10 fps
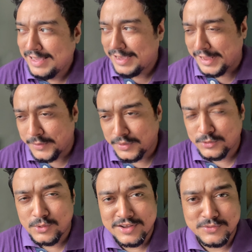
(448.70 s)
Anyone
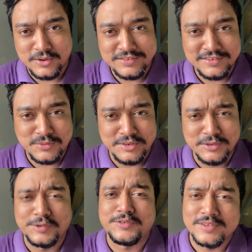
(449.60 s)
who has watched this
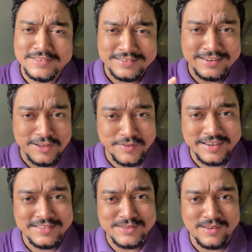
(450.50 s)
video, if you're living
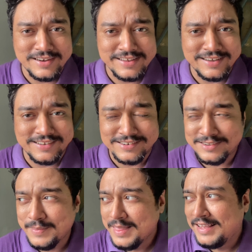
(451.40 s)
in Saltlake area,
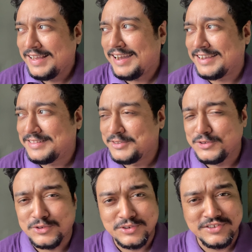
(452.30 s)
I think you
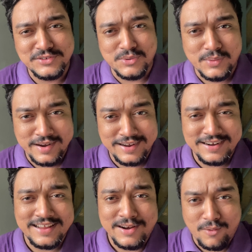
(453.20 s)
should just go
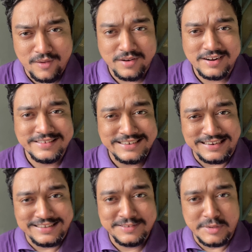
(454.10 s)
ahead and order a
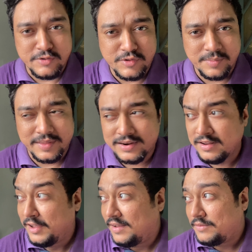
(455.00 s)
Chinese meal from there.
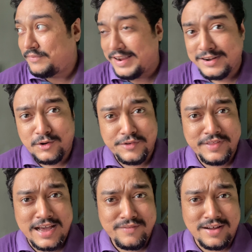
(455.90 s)
Find out if they
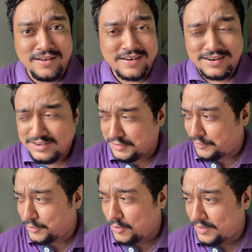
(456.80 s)
have a la carte. If
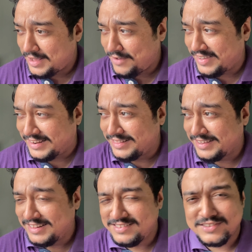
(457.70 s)
you don't want to have anything
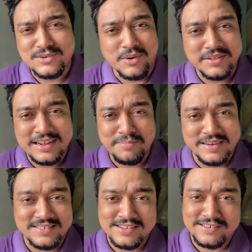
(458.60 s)
else, just order that
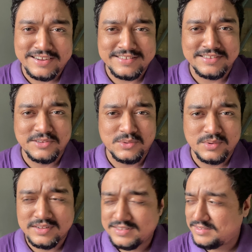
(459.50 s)
basil rice and the
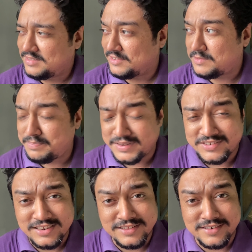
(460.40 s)
noodles,
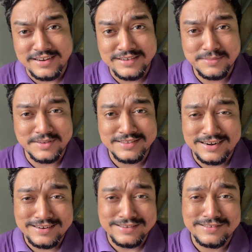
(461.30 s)
especially the rice, because
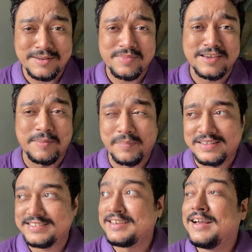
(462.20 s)
that is something
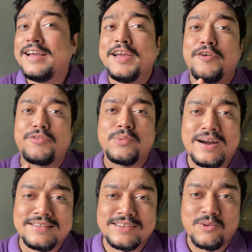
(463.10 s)
amazing. If you
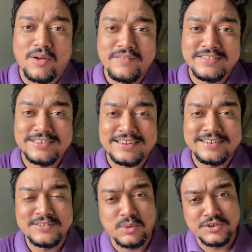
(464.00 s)
guys are
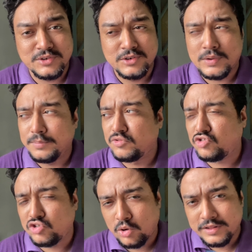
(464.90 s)
non-vegetarians, what you can do, I'm
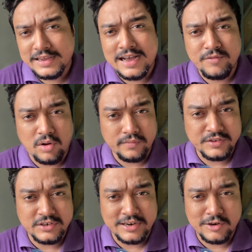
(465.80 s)
sure they have
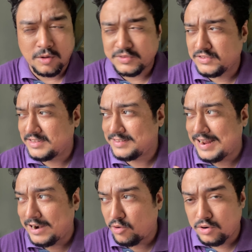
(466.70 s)
non-vegetarian options as an
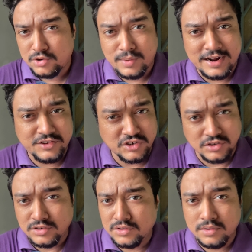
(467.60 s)
add-on to add
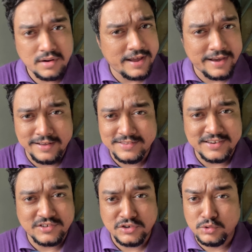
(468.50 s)
chicken, egg,
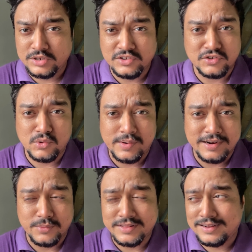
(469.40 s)
etc. You can just go
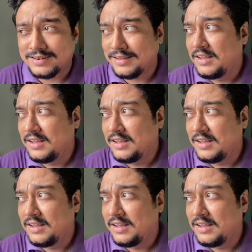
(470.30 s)
ahead with that.